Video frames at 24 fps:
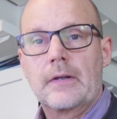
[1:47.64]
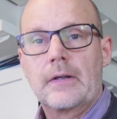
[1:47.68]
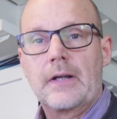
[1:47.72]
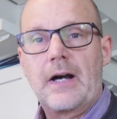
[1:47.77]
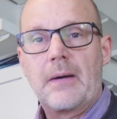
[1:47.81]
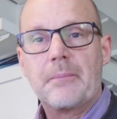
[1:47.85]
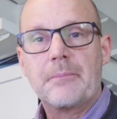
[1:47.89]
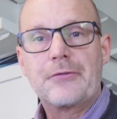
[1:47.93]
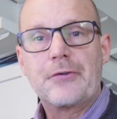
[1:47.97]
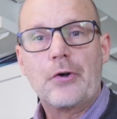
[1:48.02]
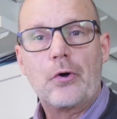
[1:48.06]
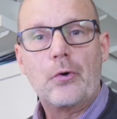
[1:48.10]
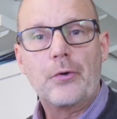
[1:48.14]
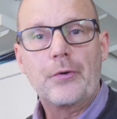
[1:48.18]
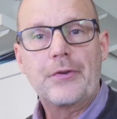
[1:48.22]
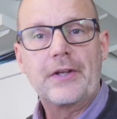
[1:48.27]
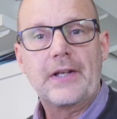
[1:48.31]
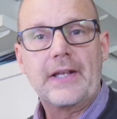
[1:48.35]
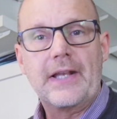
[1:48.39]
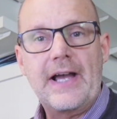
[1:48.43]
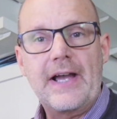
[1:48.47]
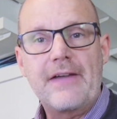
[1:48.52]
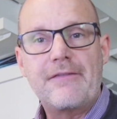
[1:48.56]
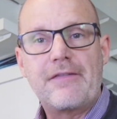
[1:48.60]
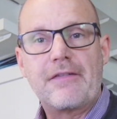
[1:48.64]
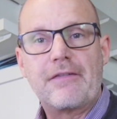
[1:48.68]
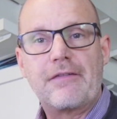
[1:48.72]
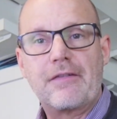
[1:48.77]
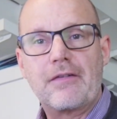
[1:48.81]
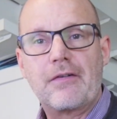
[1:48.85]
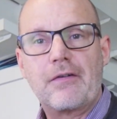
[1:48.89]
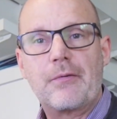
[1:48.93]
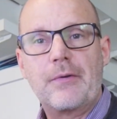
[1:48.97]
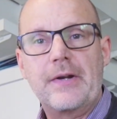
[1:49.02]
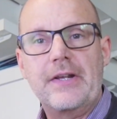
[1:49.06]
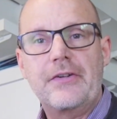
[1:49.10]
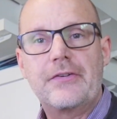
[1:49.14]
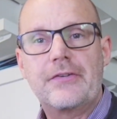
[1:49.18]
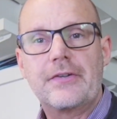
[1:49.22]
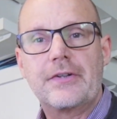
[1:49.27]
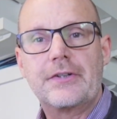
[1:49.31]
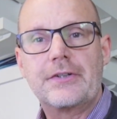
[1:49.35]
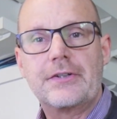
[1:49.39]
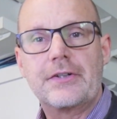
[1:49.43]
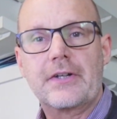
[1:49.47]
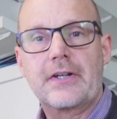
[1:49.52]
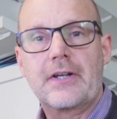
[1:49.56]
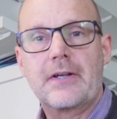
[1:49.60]
I'm told the life of a
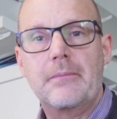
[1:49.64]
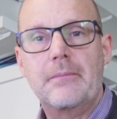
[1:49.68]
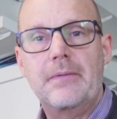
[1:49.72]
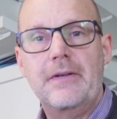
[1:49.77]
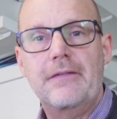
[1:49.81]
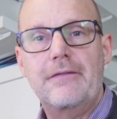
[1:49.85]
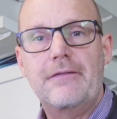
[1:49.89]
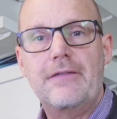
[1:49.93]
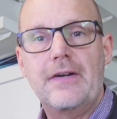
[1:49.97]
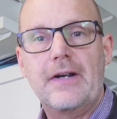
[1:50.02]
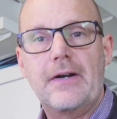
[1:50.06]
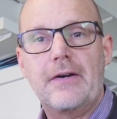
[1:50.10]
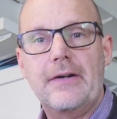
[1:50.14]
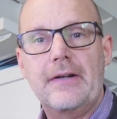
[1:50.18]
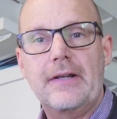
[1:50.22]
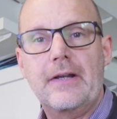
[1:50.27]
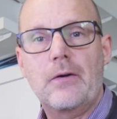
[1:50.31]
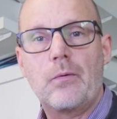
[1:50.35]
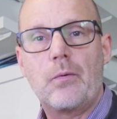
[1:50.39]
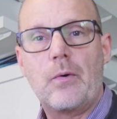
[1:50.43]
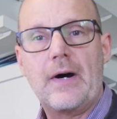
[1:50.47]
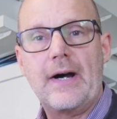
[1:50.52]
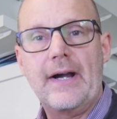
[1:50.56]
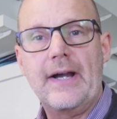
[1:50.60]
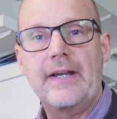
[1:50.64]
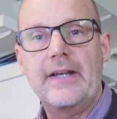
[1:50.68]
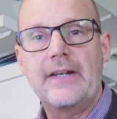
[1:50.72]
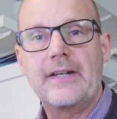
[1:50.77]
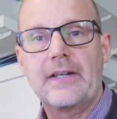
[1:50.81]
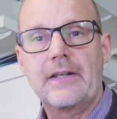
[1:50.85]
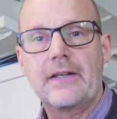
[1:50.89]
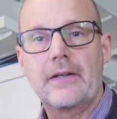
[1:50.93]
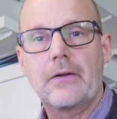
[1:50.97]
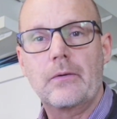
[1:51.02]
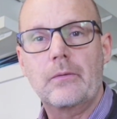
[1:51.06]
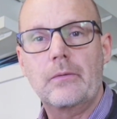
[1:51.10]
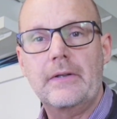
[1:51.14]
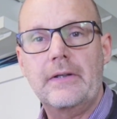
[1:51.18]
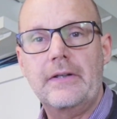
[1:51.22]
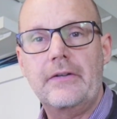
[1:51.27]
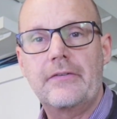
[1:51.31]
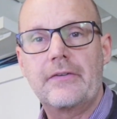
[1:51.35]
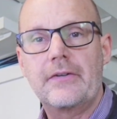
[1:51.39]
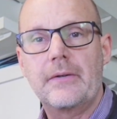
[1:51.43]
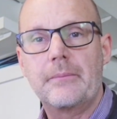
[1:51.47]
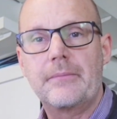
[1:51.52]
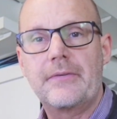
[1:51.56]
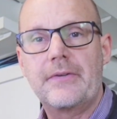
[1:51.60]
researcher can be very quiet and lonely
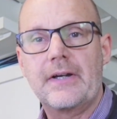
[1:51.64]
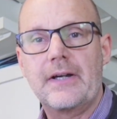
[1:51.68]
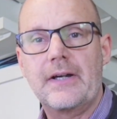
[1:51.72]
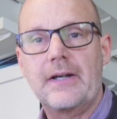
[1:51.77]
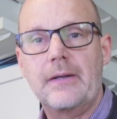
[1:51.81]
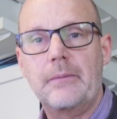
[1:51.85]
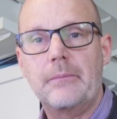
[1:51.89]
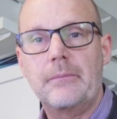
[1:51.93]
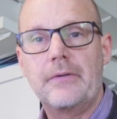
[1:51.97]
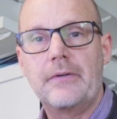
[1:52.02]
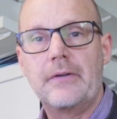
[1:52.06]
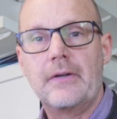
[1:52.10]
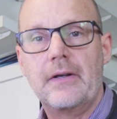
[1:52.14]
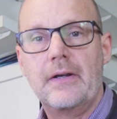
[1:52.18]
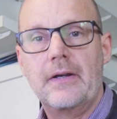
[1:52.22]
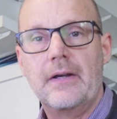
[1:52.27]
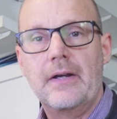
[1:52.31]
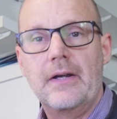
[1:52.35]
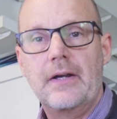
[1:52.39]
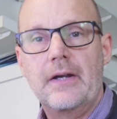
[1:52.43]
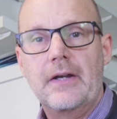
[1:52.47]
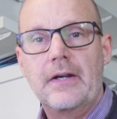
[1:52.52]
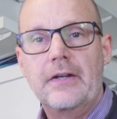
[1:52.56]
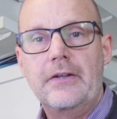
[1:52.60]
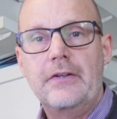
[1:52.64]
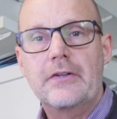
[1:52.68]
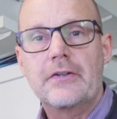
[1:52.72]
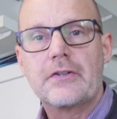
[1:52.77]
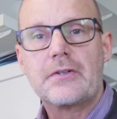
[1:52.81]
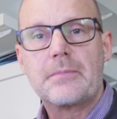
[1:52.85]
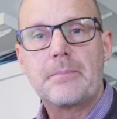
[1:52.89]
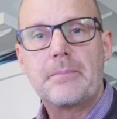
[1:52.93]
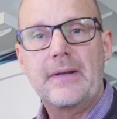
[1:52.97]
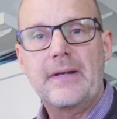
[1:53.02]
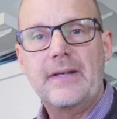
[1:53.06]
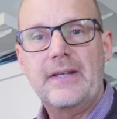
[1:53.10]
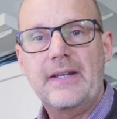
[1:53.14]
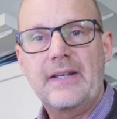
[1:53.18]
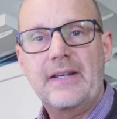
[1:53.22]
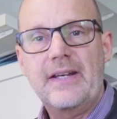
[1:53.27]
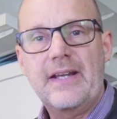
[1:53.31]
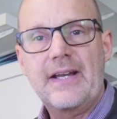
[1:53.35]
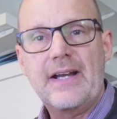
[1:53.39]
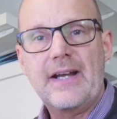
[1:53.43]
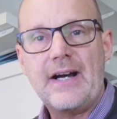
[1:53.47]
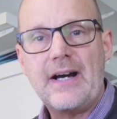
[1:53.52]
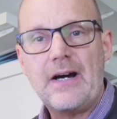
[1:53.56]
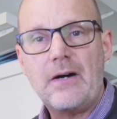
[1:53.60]
sometimes. You're spending
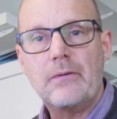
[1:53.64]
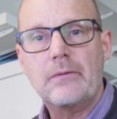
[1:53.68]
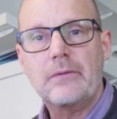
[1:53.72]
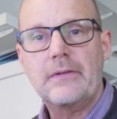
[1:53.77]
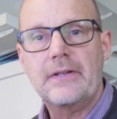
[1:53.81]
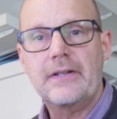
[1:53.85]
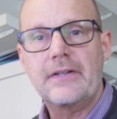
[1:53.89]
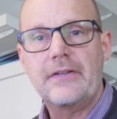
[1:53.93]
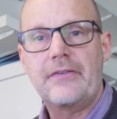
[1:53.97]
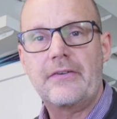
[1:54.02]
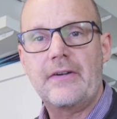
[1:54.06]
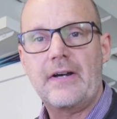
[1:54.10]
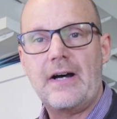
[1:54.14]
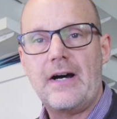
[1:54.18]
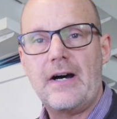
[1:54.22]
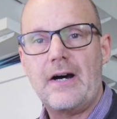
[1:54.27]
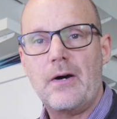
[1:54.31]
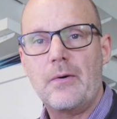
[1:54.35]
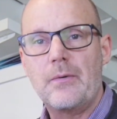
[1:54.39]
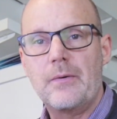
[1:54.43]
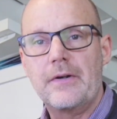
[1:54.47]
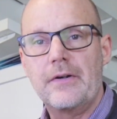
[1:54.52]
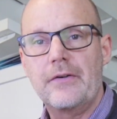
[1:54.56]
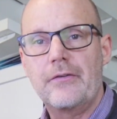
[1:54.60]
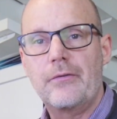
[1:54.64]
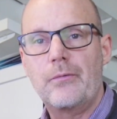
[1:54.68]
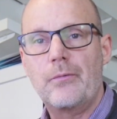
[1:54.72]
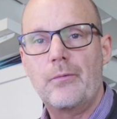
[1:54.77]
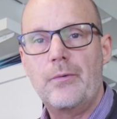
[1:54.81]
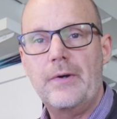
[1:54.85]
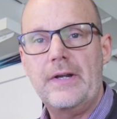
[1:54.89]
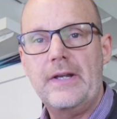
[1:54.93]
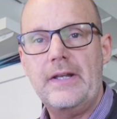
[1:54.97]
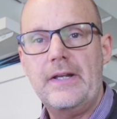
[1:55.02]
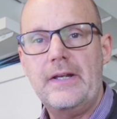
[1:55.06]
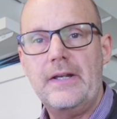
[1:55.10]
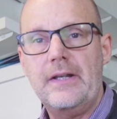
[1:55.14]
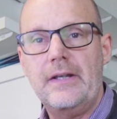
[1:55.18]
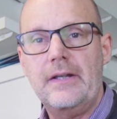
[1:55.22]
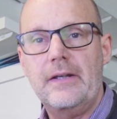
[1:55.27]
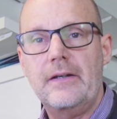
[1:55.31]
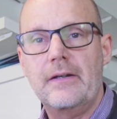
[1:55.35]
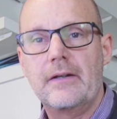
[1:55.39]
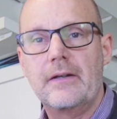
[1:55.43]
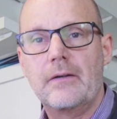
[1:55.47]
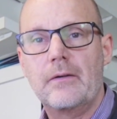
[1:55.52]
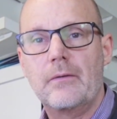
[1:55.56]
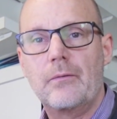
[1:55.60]
countless hours reading,
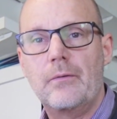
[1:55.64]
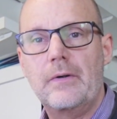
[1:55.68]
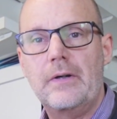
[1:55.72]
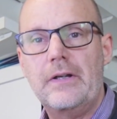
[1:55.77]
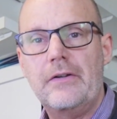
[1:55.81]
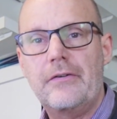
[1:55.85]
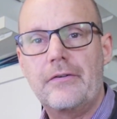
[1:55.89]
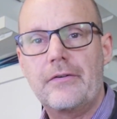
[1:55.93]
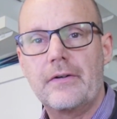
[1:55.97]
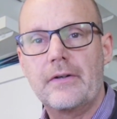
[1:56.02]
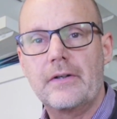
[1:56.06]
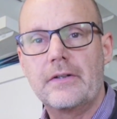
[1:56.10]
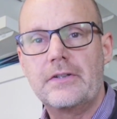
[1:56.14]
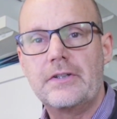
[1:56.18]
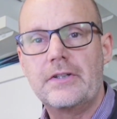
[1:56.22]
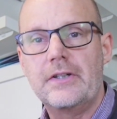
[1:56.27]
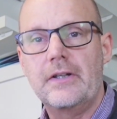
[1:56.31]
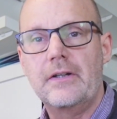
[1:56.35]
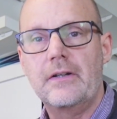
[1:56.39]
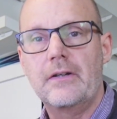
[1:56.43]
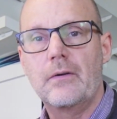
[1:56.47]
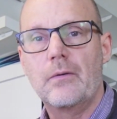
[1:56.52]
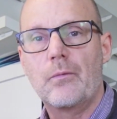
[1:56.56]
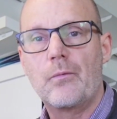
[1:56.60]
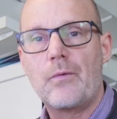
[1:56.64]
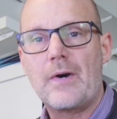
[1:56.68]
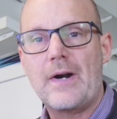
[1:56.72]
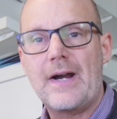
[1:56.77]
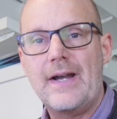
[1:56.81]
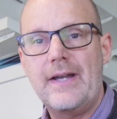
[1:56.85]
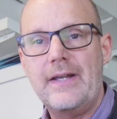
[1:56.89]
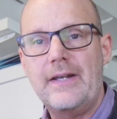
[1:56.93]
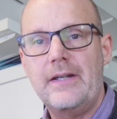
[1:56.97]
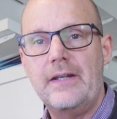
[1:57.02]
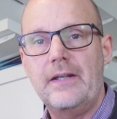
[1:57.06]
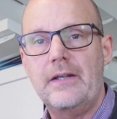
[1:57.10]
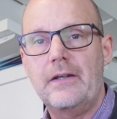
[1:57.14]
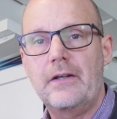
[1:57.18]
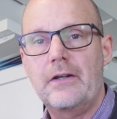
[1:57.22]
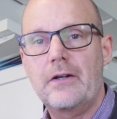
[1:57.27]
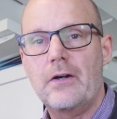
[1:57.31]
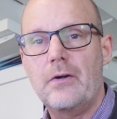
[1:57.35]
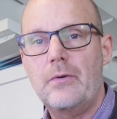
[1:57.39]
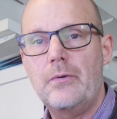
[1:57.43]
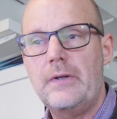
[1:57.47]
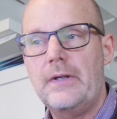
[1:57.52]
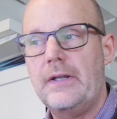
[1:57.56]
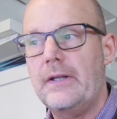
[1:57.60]
researching, writing,
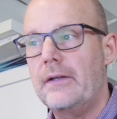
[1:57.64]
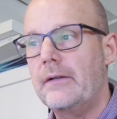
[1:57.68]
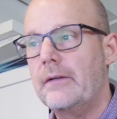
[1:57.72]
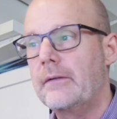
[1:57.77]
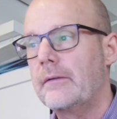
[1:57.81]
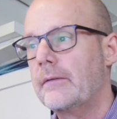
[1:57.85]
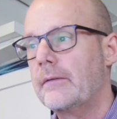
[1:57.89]
coding.